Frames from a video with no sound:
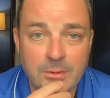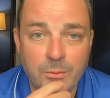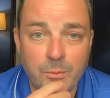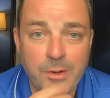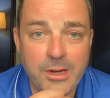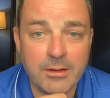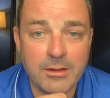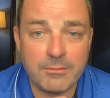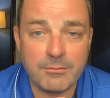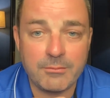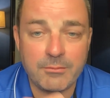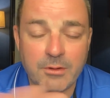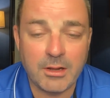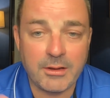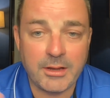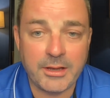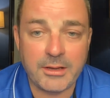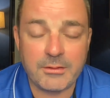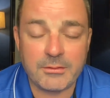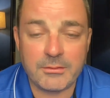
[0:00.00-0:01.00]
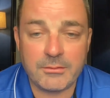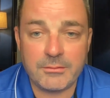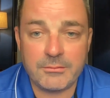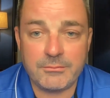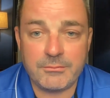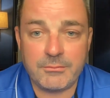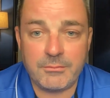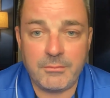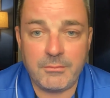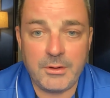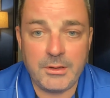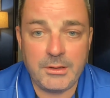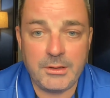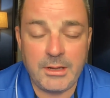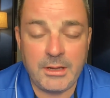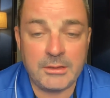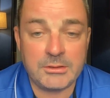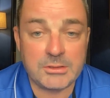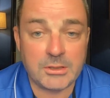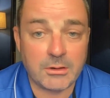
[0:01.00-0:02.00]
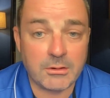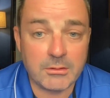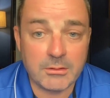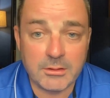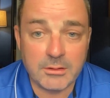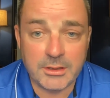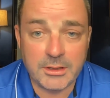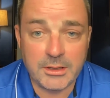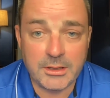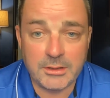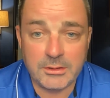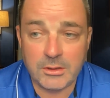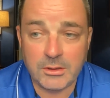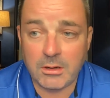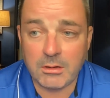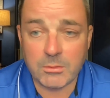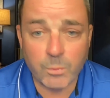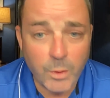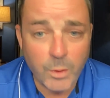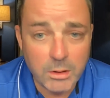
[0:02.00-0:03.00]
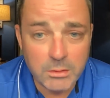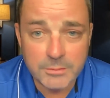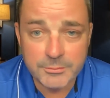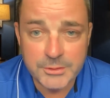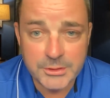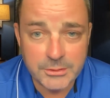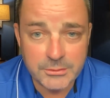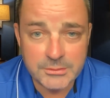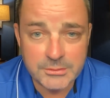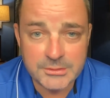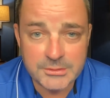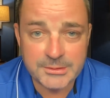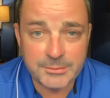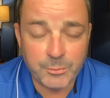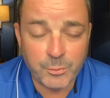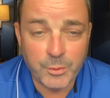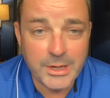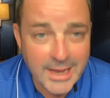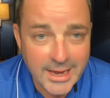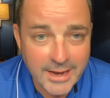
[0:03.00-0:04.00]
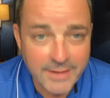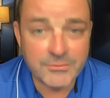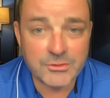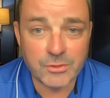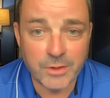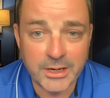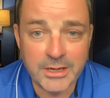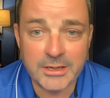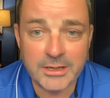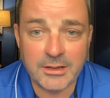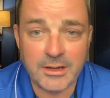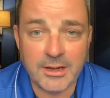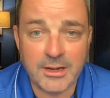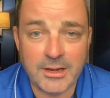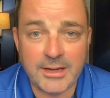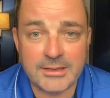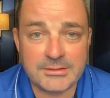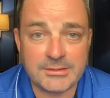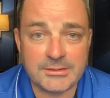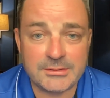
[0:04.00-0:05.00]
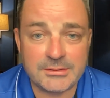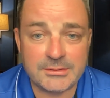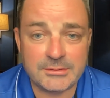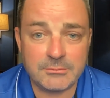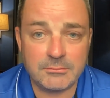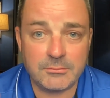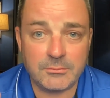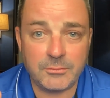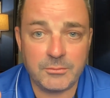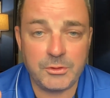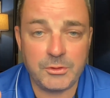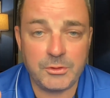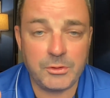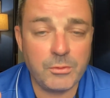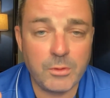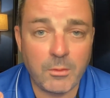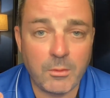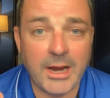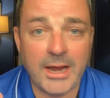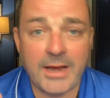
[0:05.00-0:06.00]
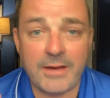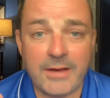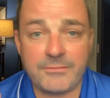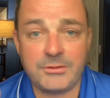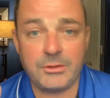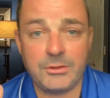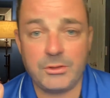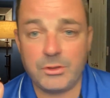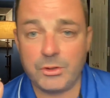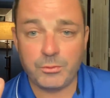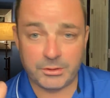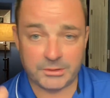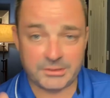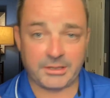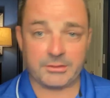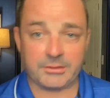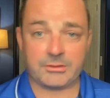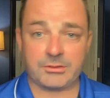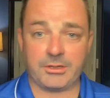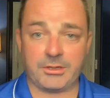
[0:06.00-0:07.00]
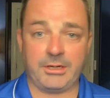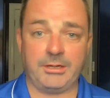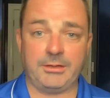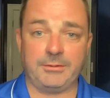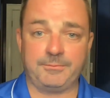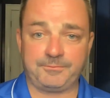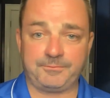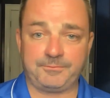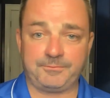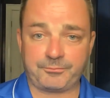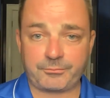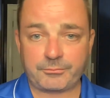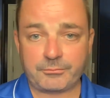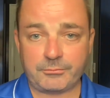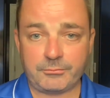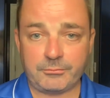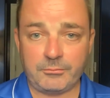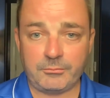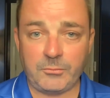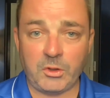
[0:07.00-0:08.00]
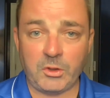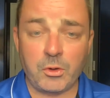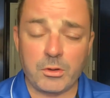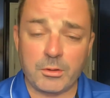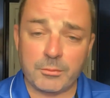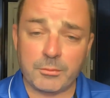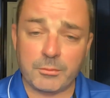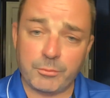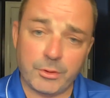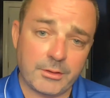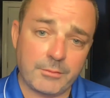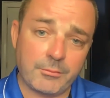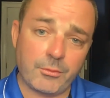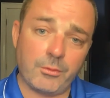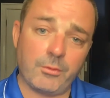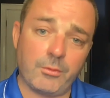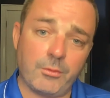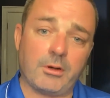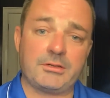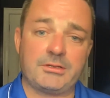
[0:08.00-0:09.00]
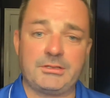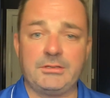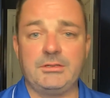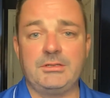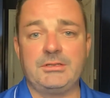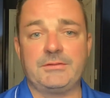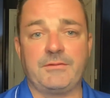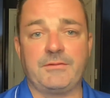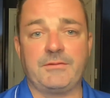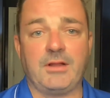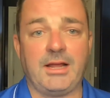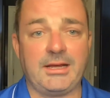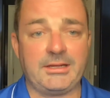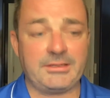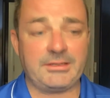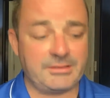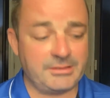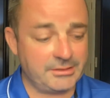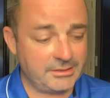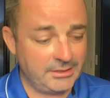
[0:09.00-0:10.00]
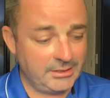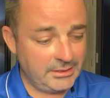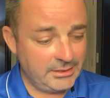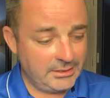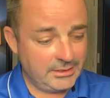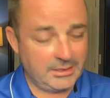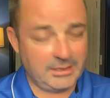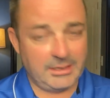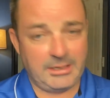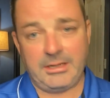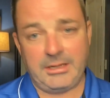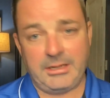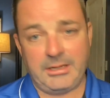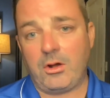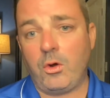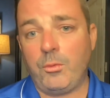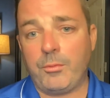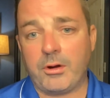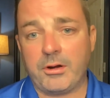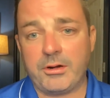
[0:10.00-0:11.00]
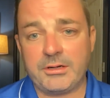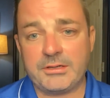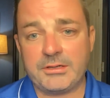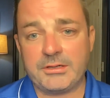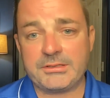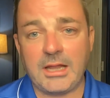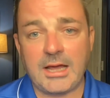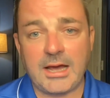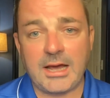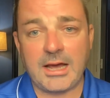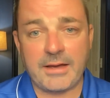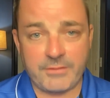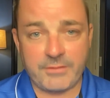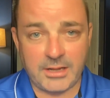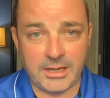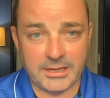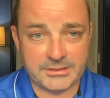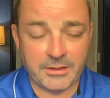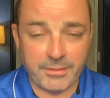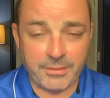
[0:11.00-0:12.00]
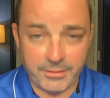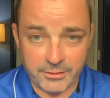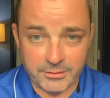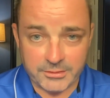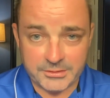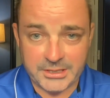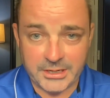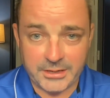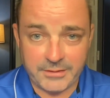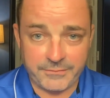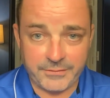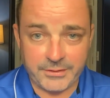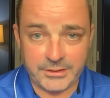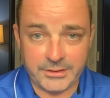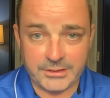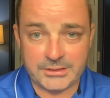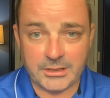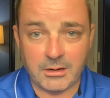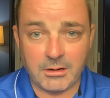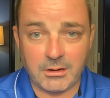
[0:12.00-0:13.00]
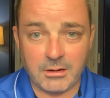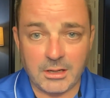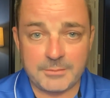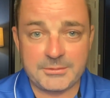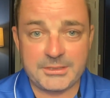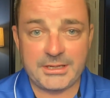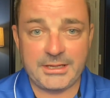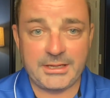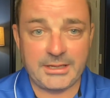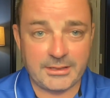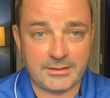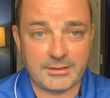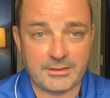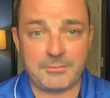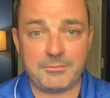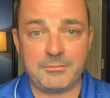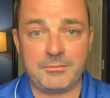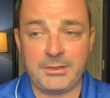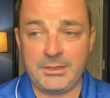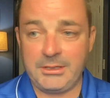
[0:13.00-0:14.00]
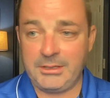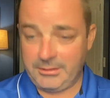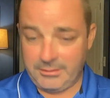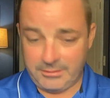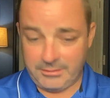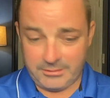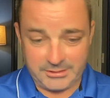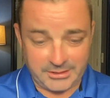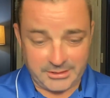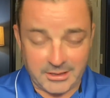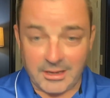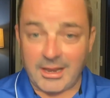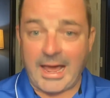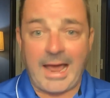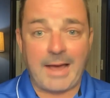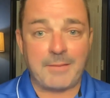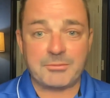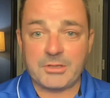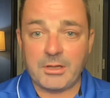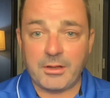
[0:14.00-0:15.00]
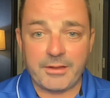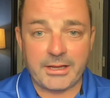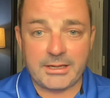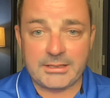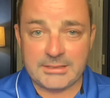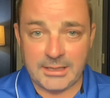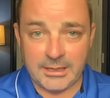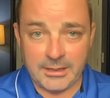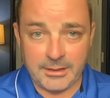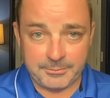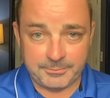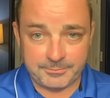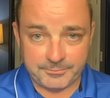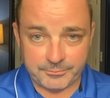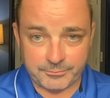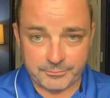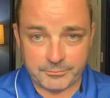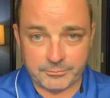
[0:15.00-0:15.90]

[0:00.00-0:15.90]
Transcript: We like internally, and y'all are welcome to use them. We have training classes. You don't have to do the sales training. You can put them through our series of classes. And then Omar does a live class on Thursday to finish it all up, to get them to collapse all that time.